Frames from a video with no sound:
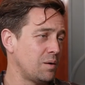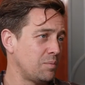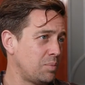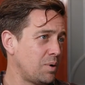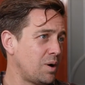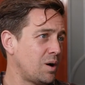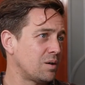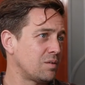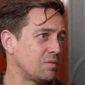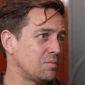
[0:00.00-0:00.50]

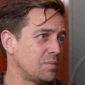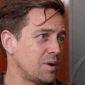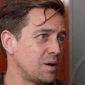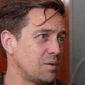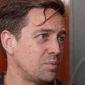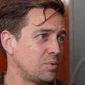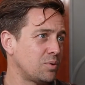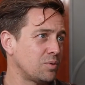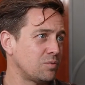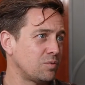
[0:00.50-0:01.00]
part of my
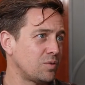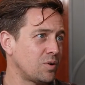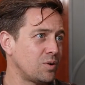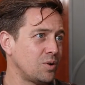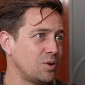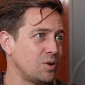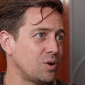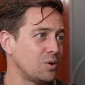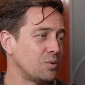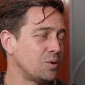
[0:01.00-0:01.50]

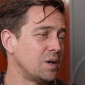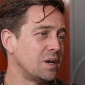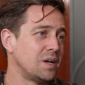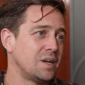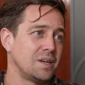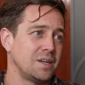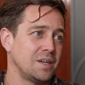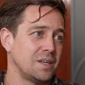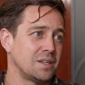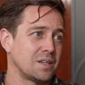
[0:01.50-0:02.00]
portfolio
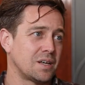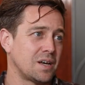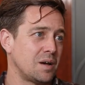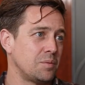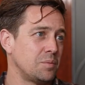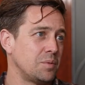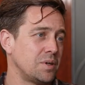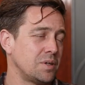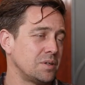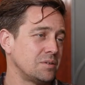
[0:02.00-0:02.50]
in the
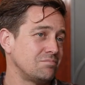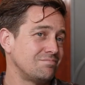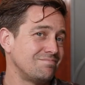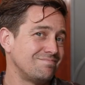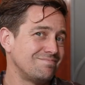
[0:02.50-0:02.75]
coming